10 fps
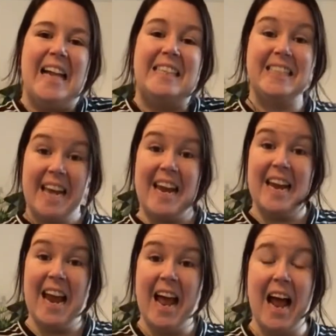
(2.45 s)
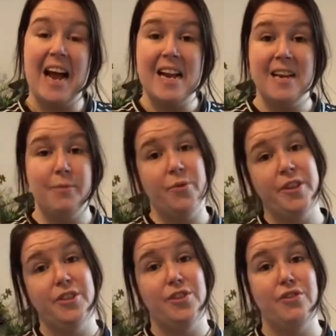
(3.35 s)
Today I am
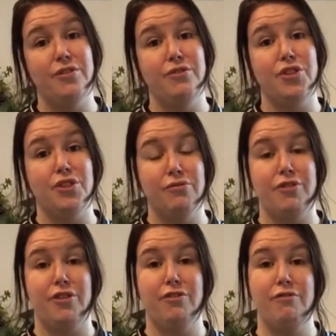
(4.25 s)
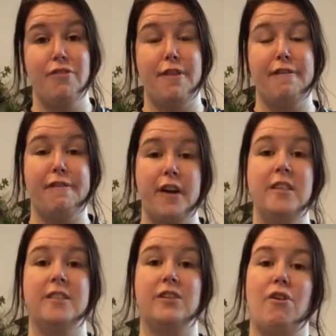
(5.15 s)
going to show you the
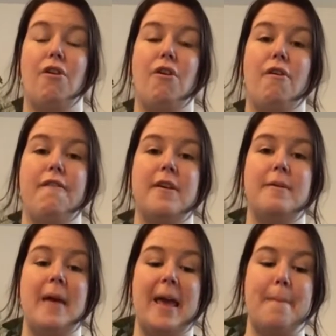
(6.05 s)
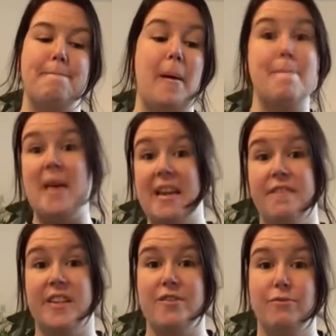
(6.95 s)
first of many
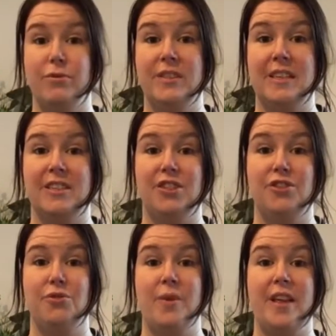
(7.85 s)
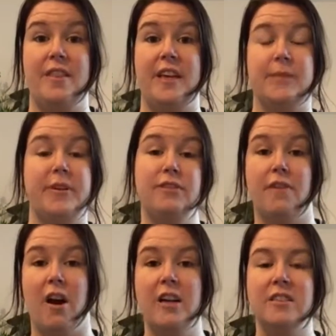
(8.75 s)
videos to do with expressive
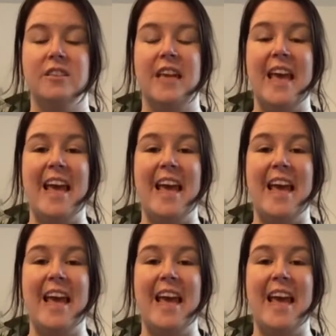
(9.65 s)
arts.